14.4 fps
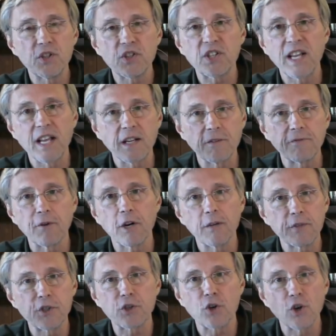could stand in front
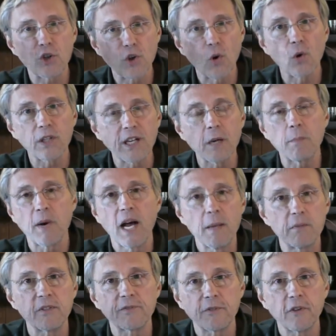of a church holding a
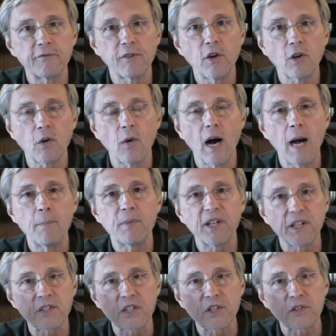Bible for a photo op
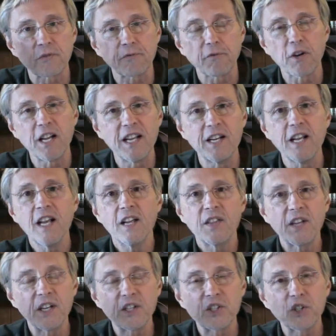because he's afraid
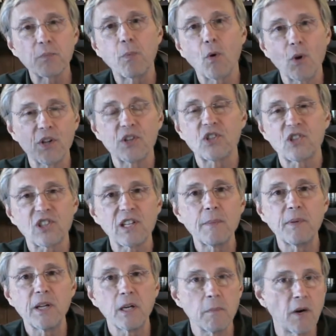that his support is
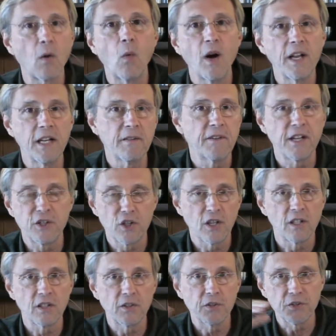slipping among white
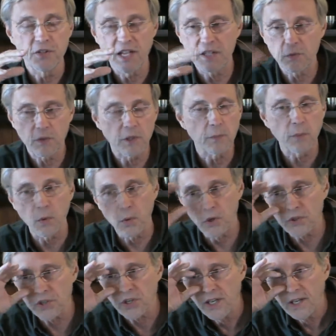evangelicals. That's what the
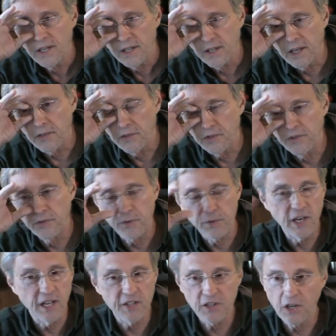polls uh,
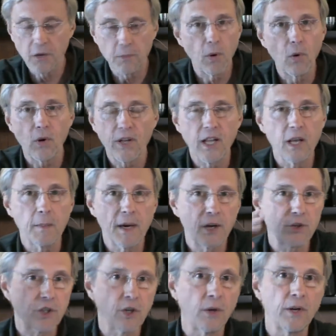three days ago, a poll came
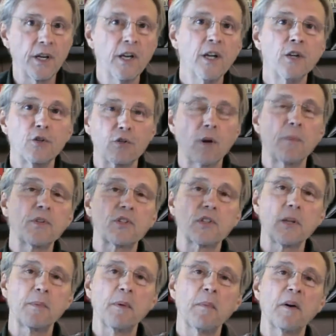out showing Trump is
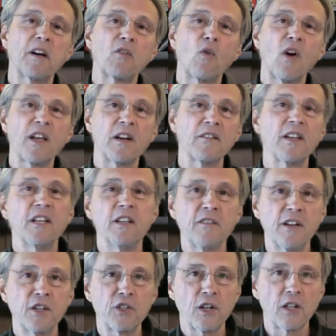slipping among white
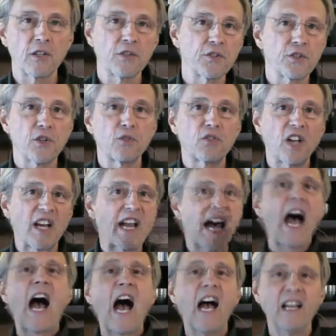evangelicals. So, ta
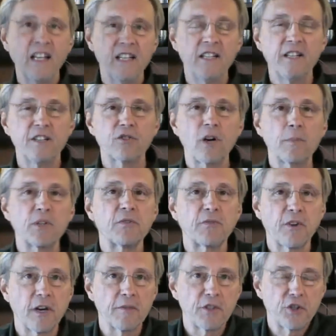da! Trump's in
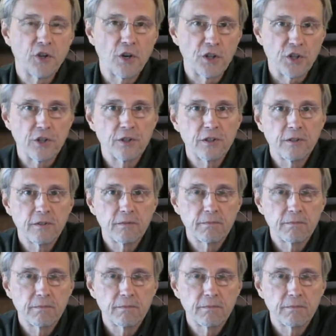front of a church.